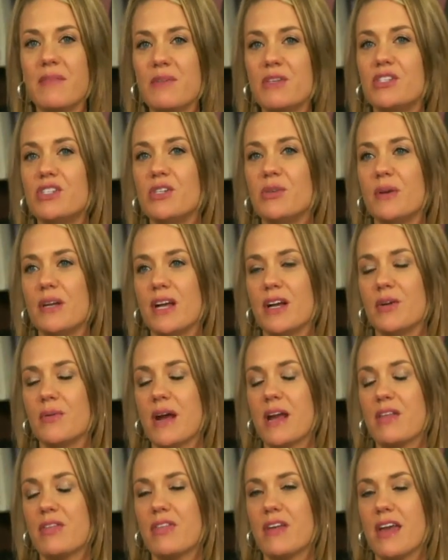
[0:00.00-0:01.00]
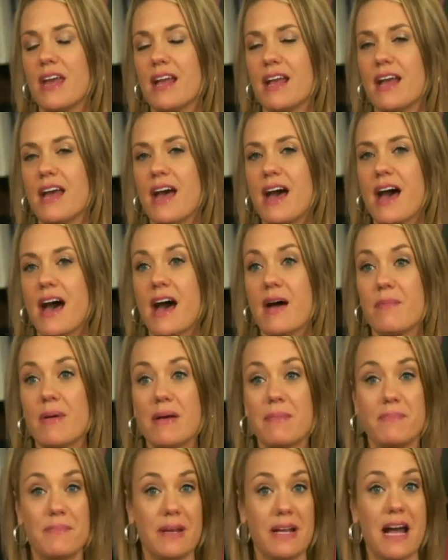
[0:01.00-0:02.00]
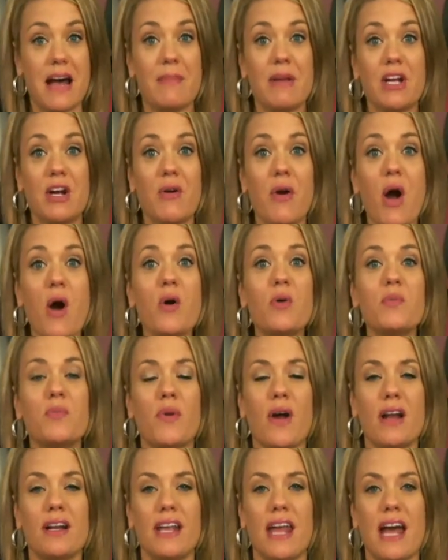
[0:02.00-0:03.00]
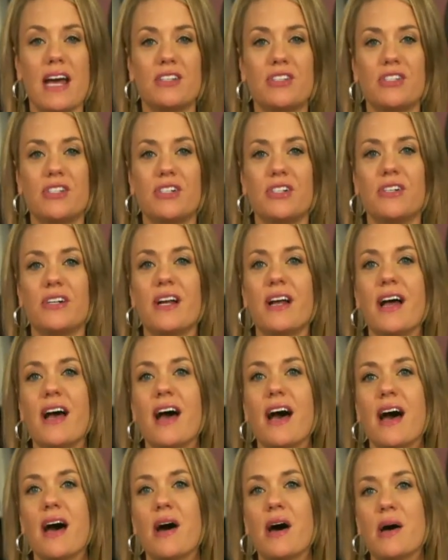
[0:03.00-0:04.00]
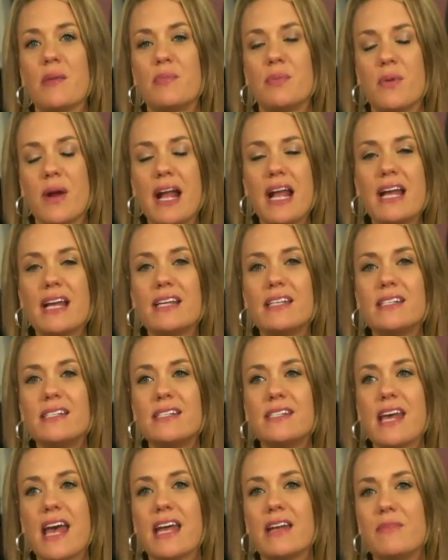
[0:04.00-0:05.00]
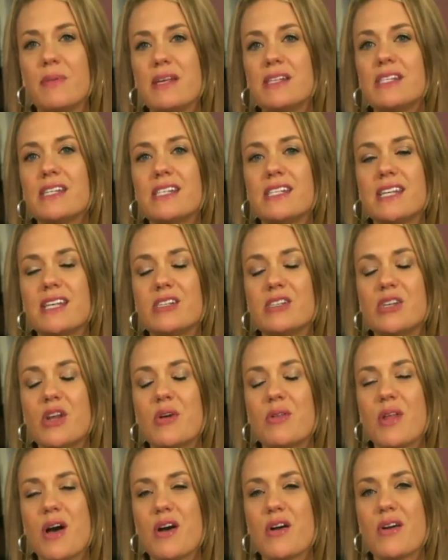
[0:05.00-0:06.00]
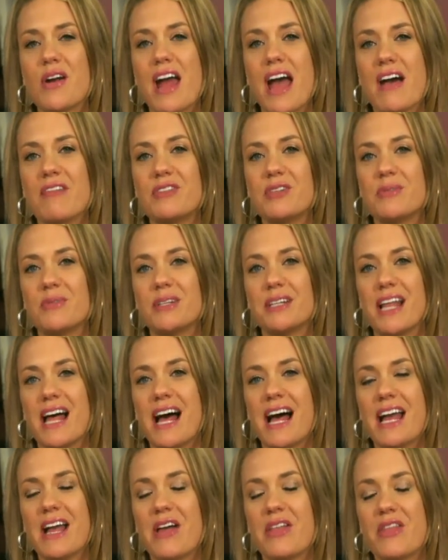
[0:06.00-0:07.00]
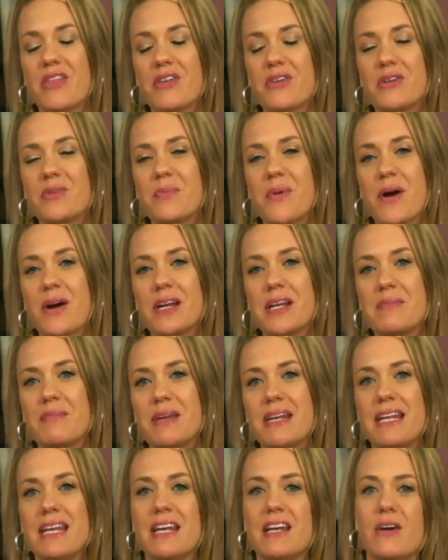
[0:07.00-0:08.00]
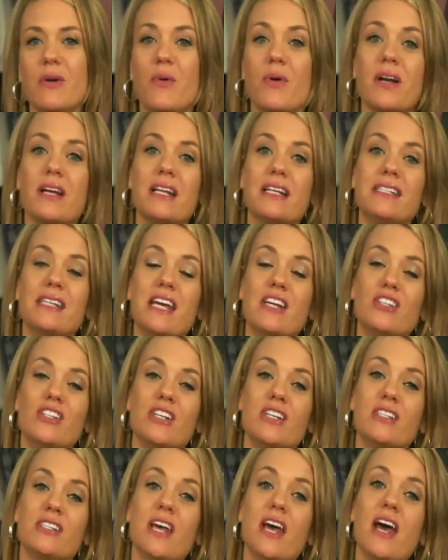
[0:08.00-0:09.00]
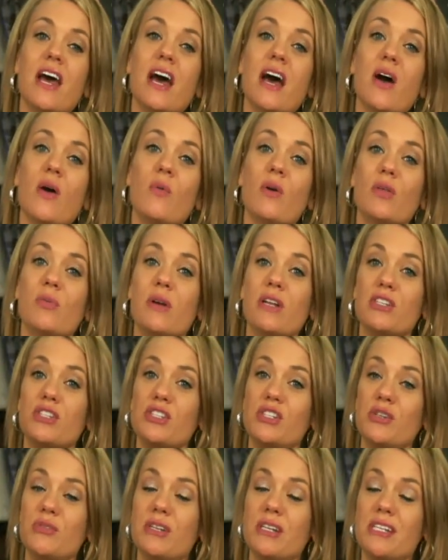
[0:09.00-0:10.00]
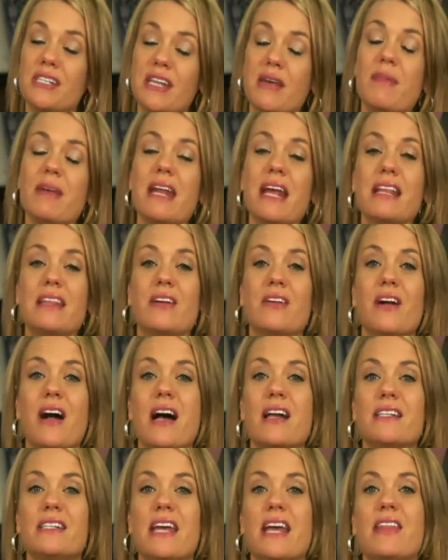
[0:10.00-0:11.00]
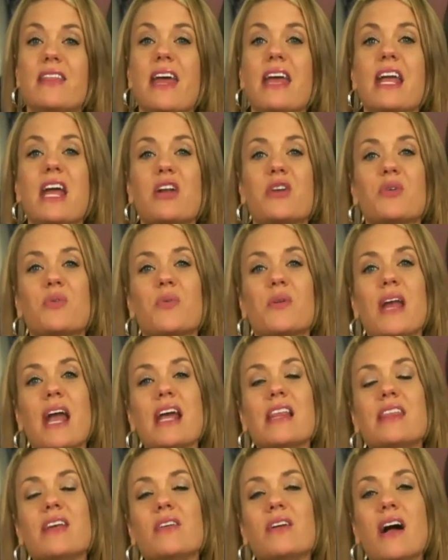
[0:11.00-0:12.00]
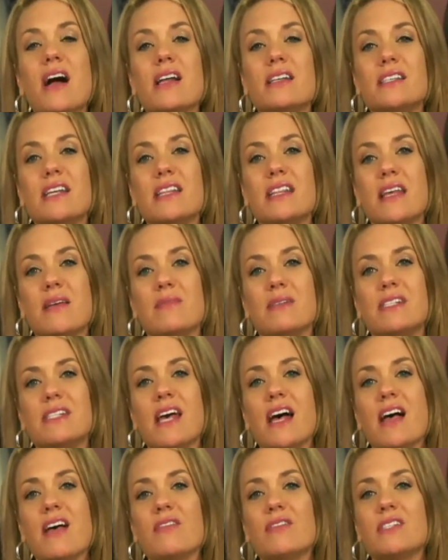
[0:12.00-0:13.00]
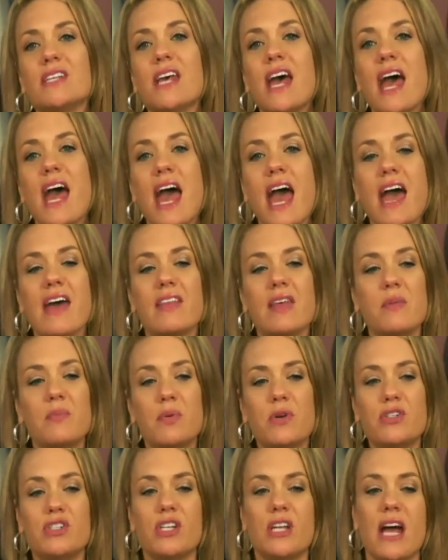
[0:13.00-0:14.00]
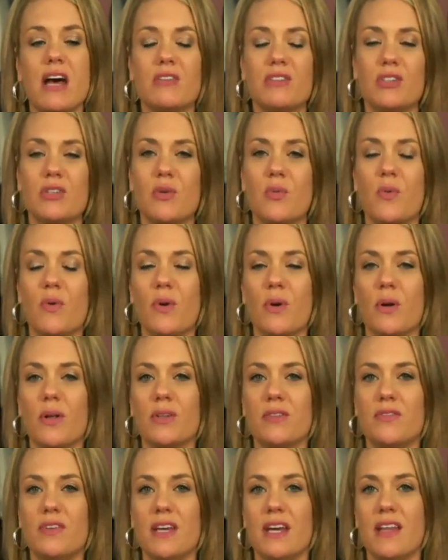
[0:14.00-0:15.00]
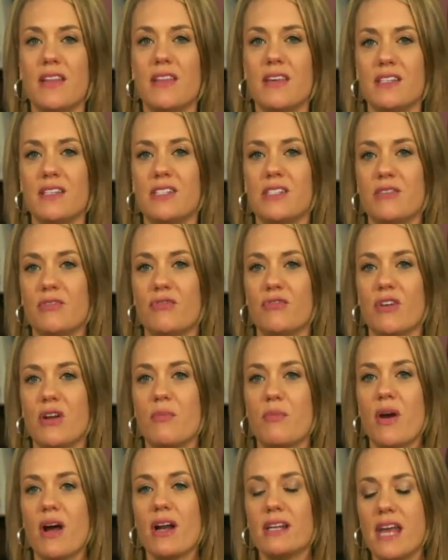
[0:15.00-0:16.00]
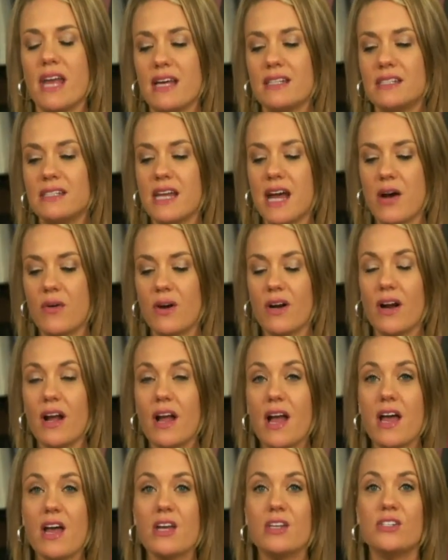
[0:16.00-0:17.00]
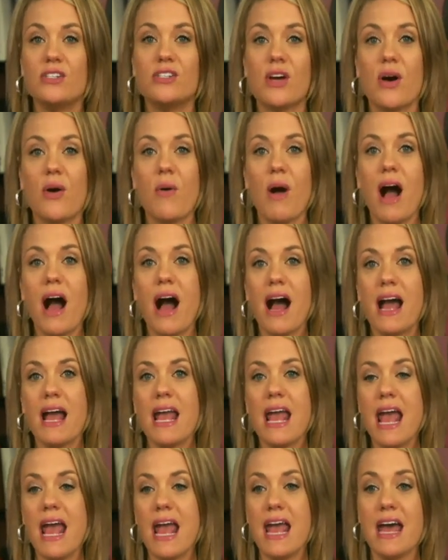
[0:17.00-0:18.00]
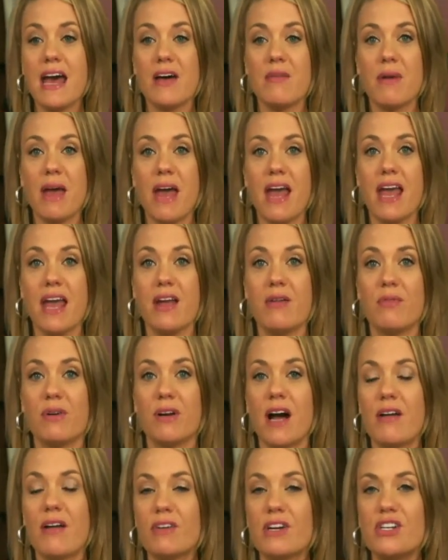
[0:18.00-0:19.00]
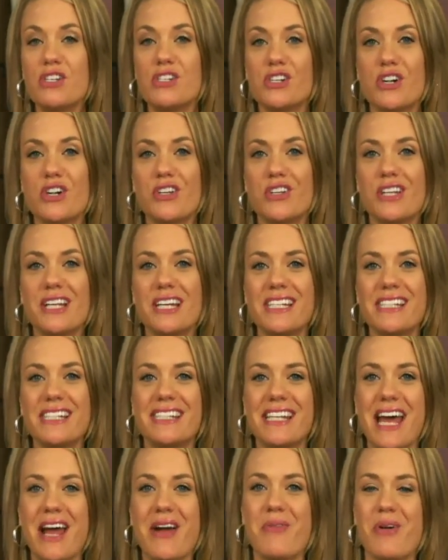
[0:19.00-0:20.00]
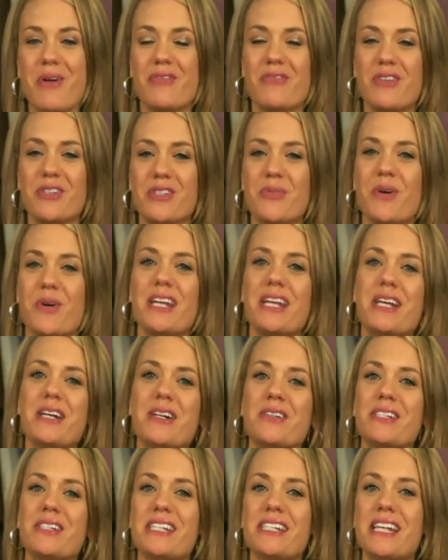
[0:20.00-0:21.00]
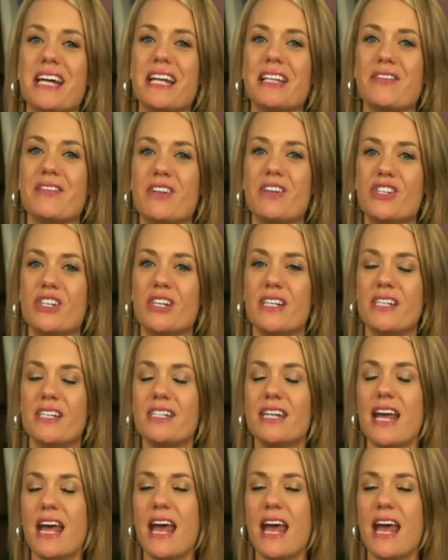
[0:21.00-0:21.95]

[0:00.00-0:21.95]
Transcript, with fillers: is doing a great thing uh, by becoming her own broadcaster. Uh, brands and businesses no longer have to rely on third-party media organizations with which to disseminate their content. They can create their content themselves and then push it out to the world via this free broadcast tower. So I am a recovering journalist. I worked for twenty years in television